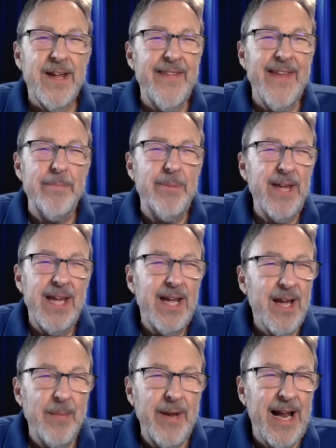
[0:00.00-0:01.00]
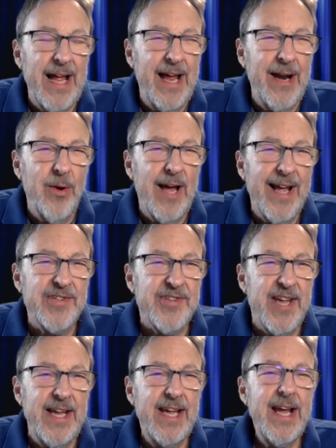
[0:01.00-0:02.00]
can they be? I mean, I, I, don't. I guess
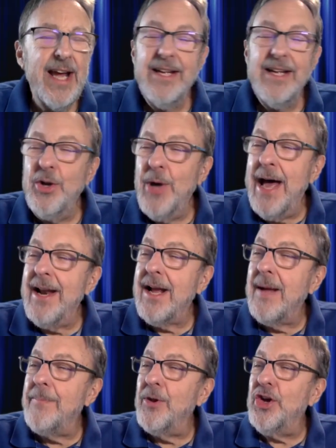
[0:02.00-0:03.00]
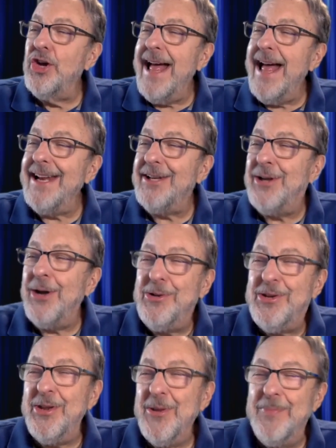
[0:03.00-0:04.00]
I uh, you had a couple good
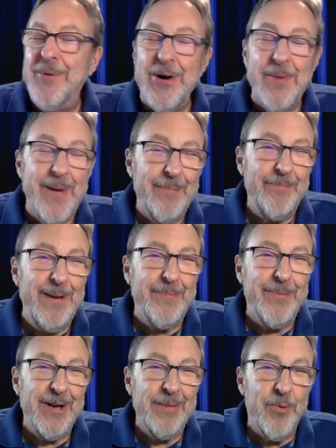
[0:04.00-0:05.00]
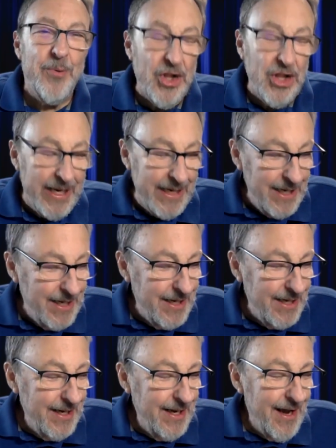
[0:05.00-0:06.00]
anecdotes in the book about people in Brooklyn
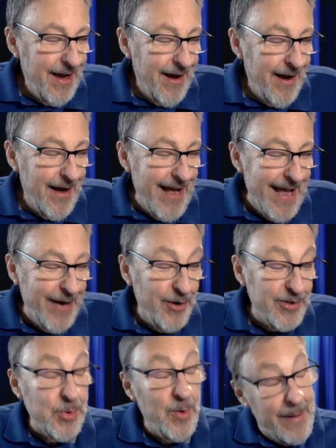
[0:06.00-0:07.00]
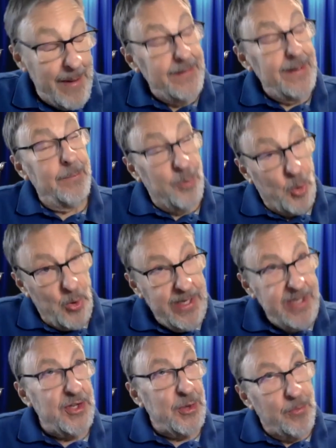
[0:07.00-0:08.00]
uh, and also about
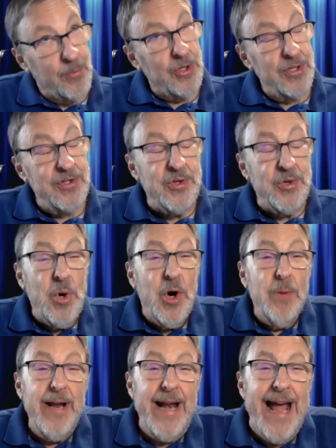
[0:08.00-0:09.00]
employees at the Brooklyn store. But